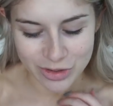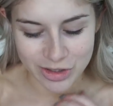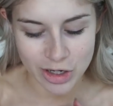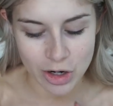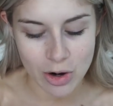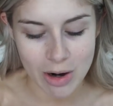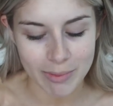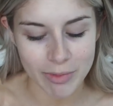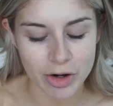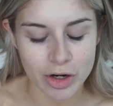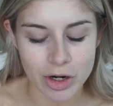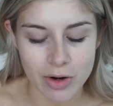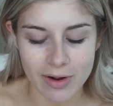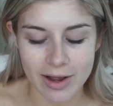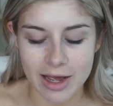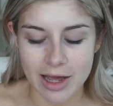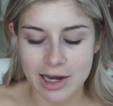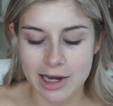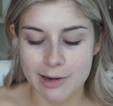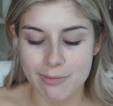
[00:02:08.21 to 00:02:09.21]
So I'm gonna go
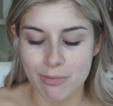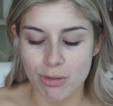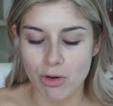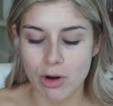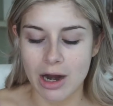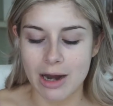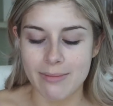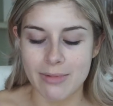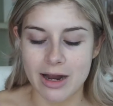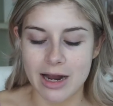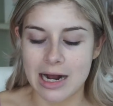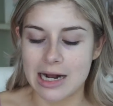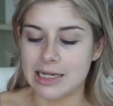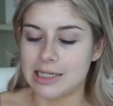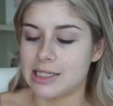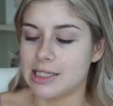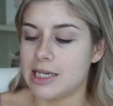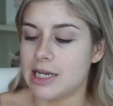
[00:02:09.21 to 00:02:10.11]
ahead and prime my eyes